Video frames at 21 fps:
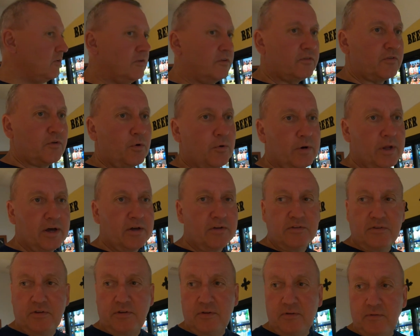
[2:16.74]

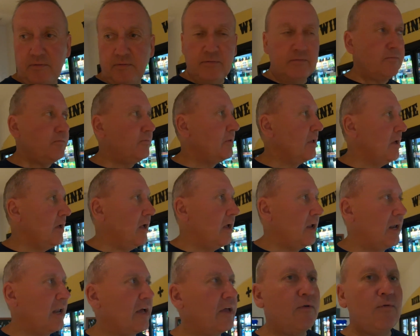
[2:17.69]
sodas,
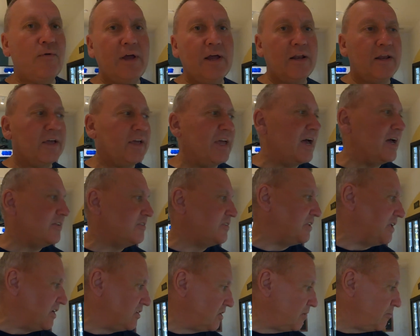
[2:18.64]
like a regular gas
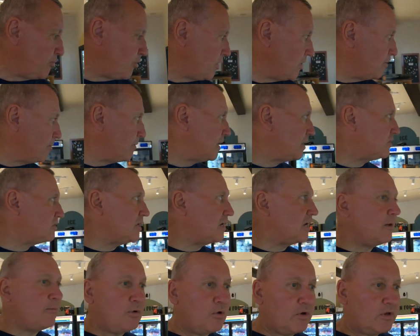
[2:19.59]
station pretty much.
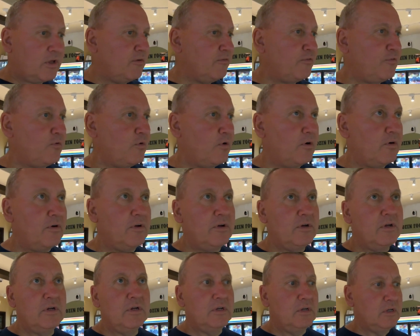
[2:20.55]
And I'm looking for
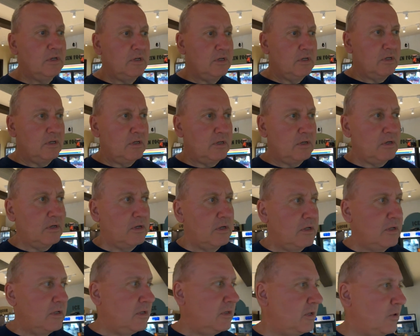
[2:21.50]

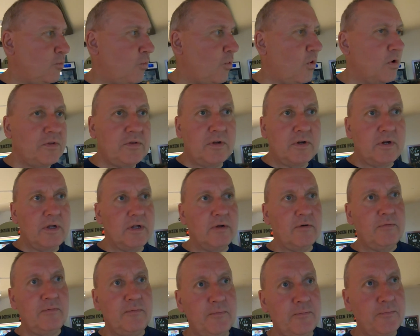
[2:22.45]
the water here.